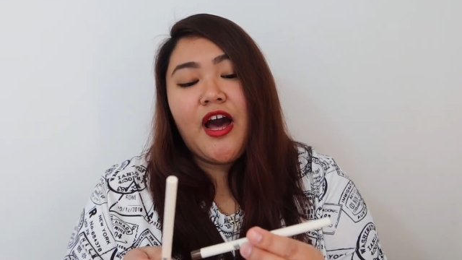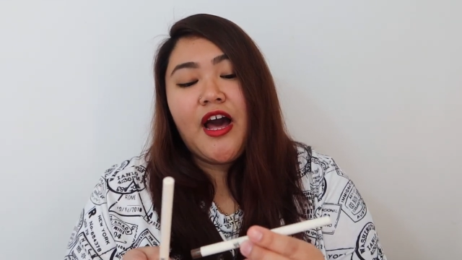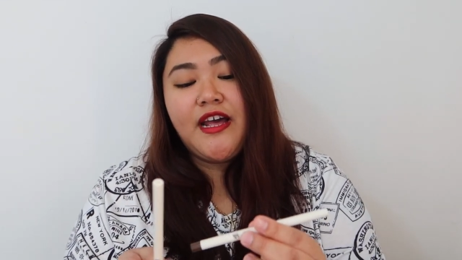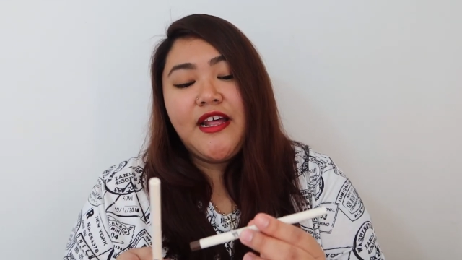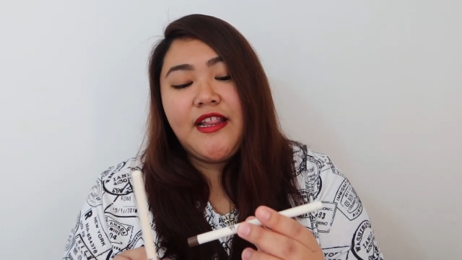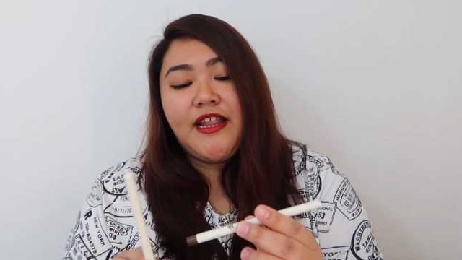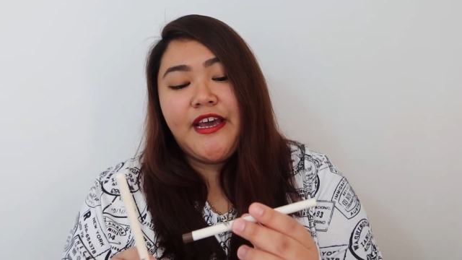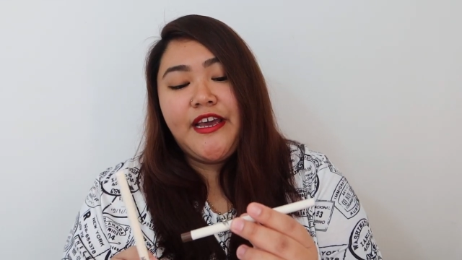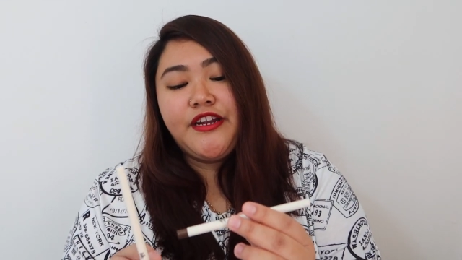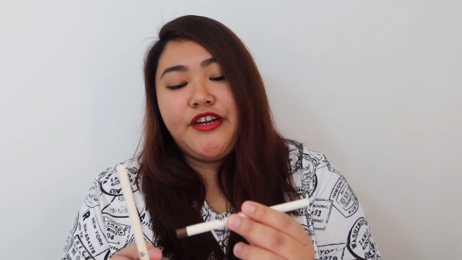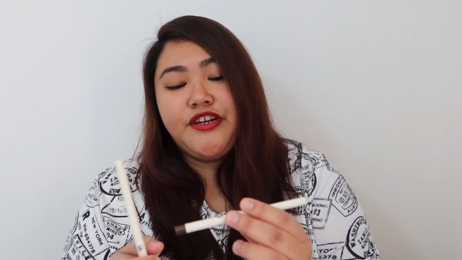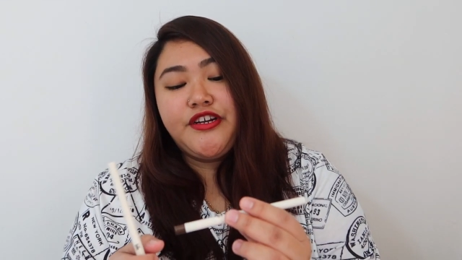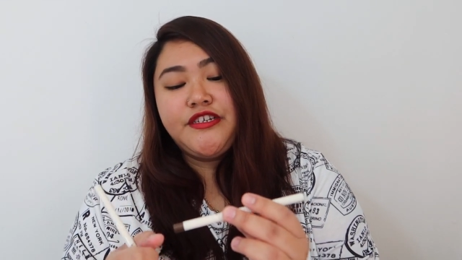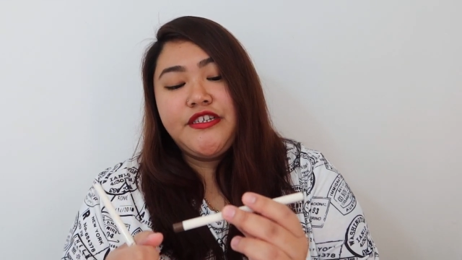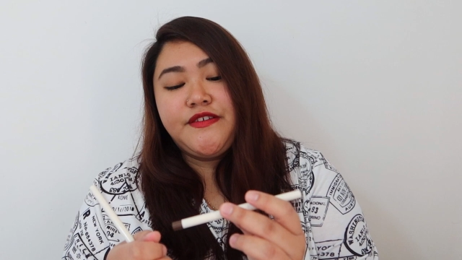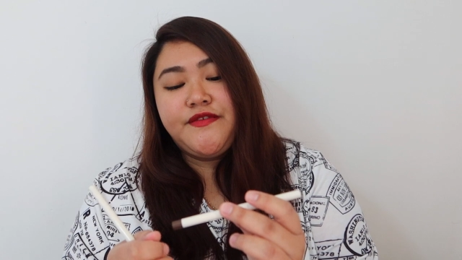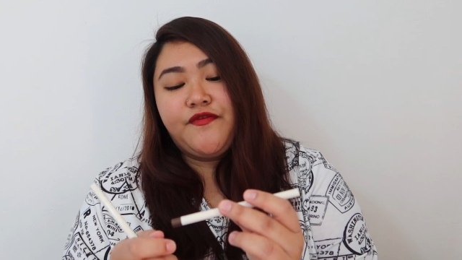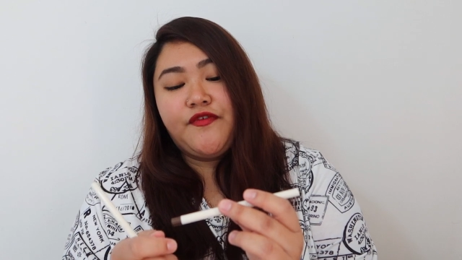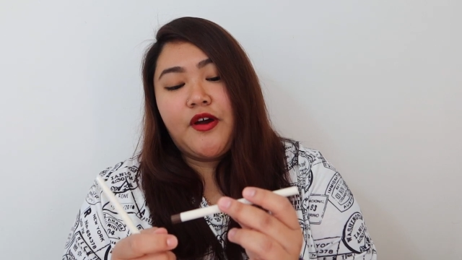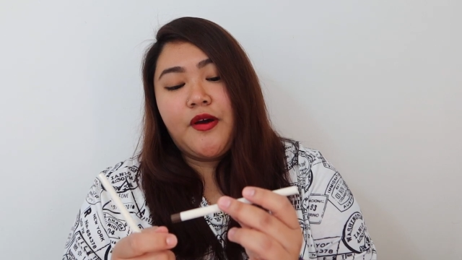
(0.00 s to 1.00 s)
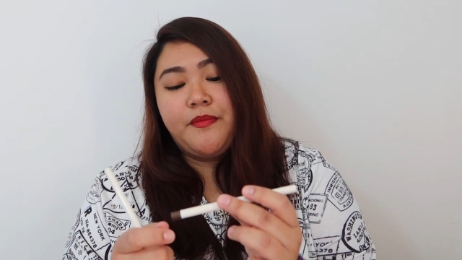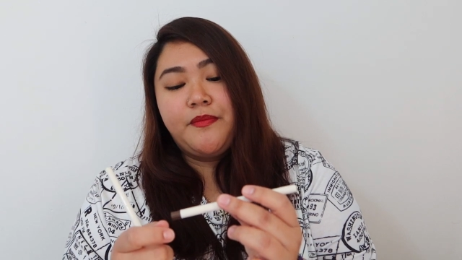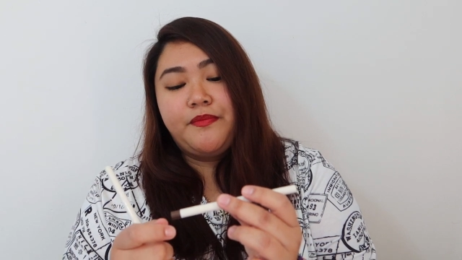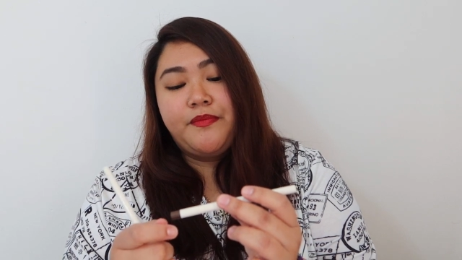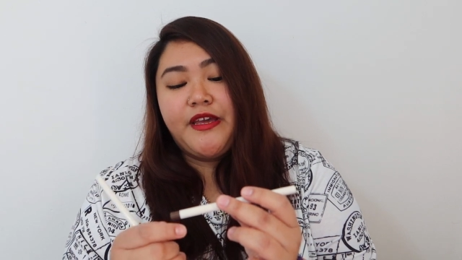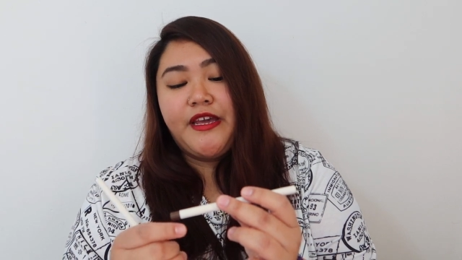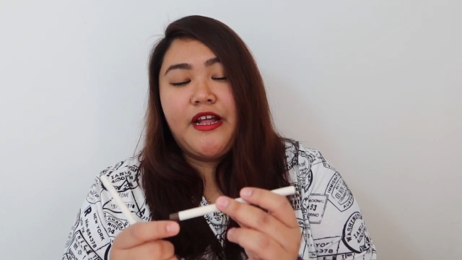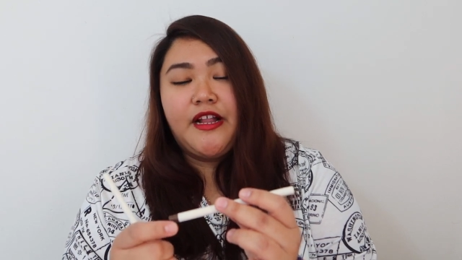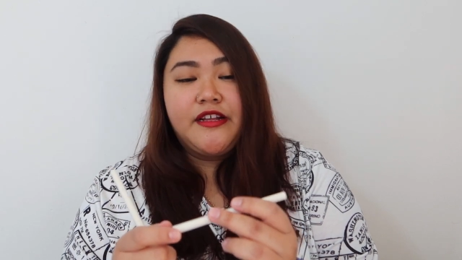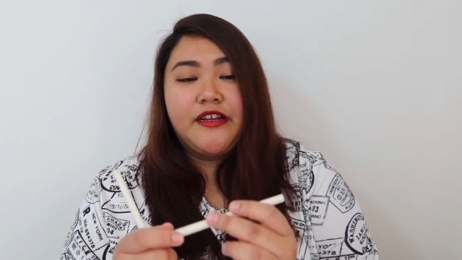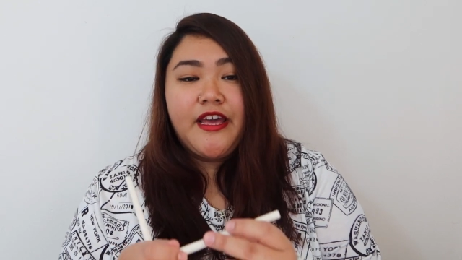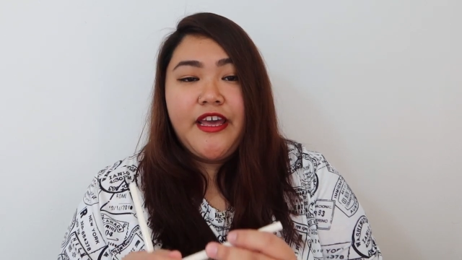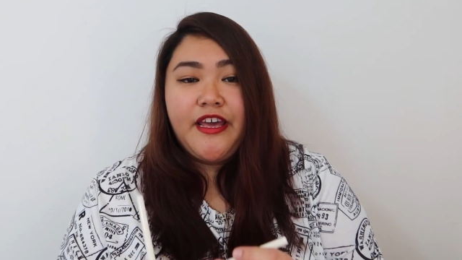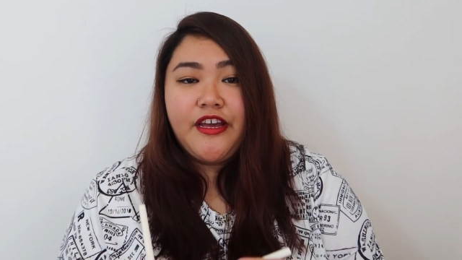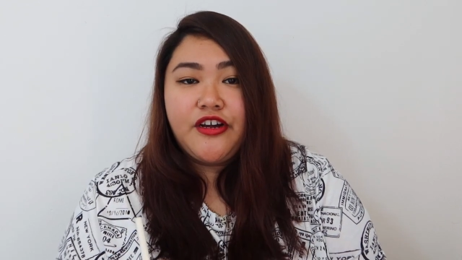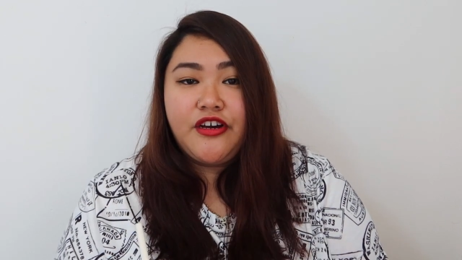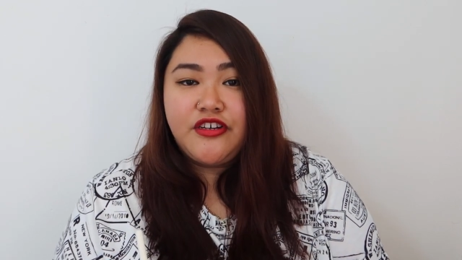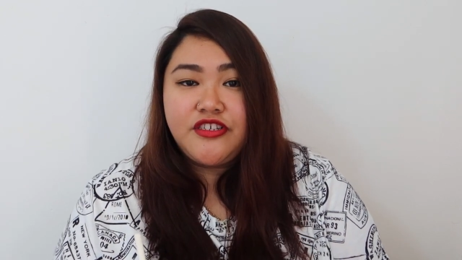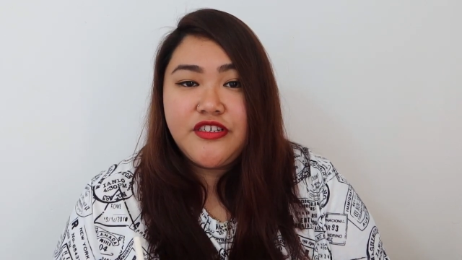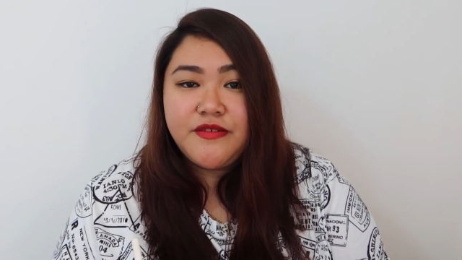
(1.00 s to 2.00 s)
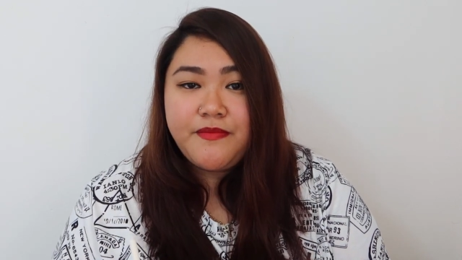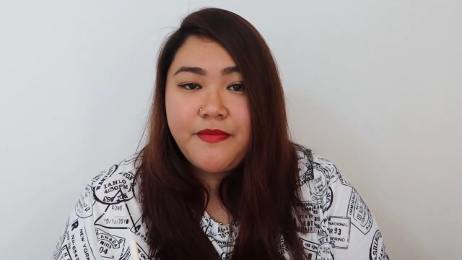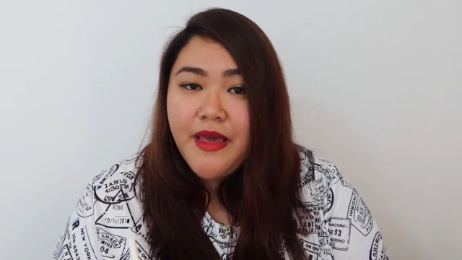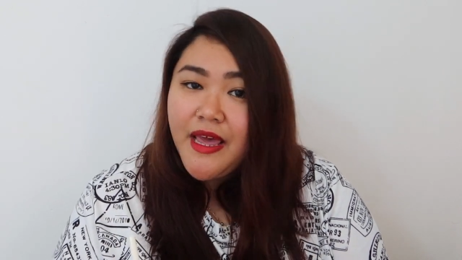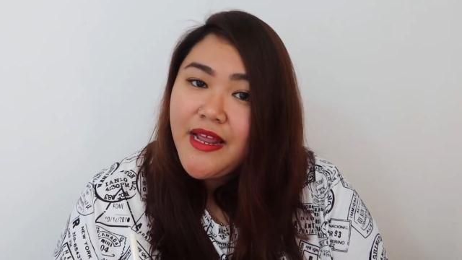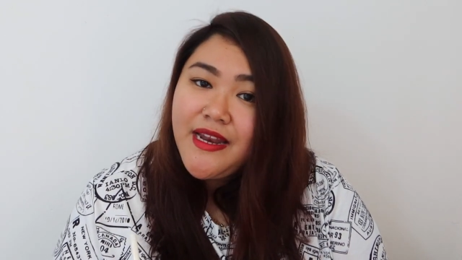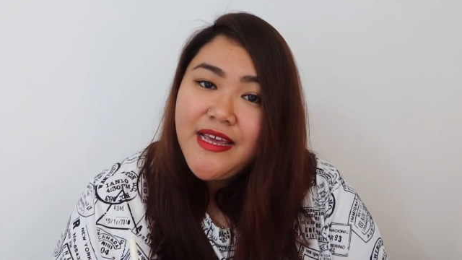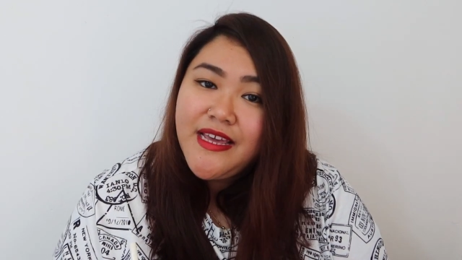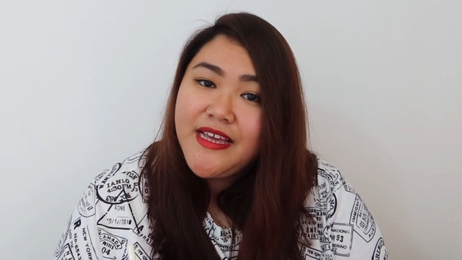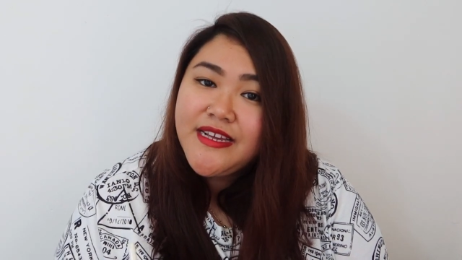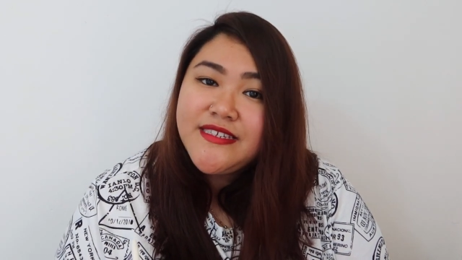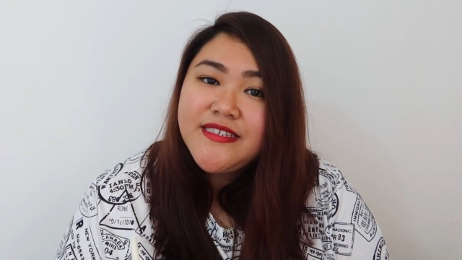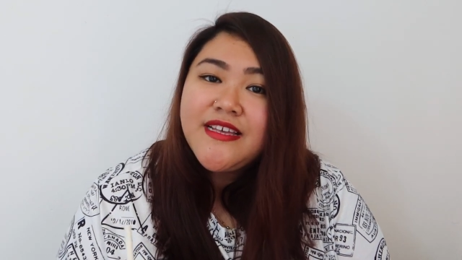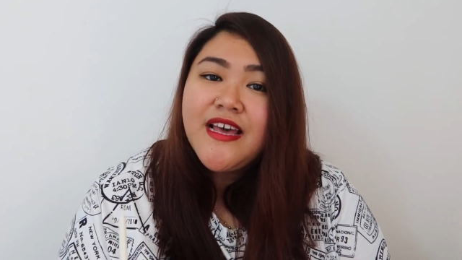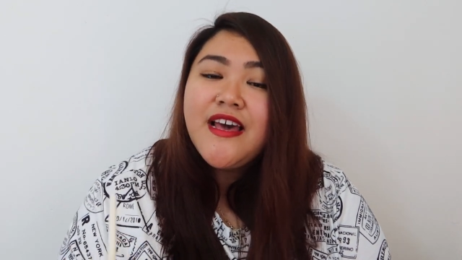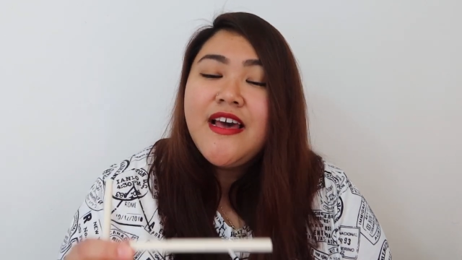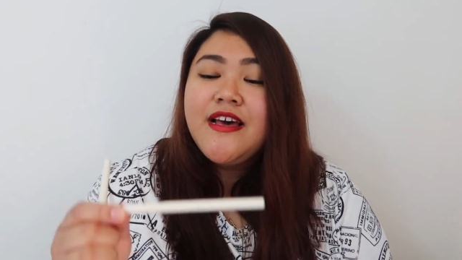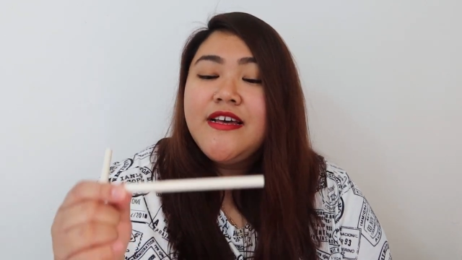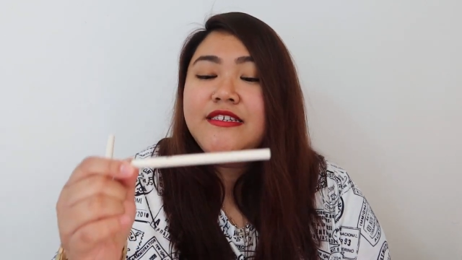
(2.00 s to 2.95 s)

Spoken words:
eyeliners from BLK Cosmetics.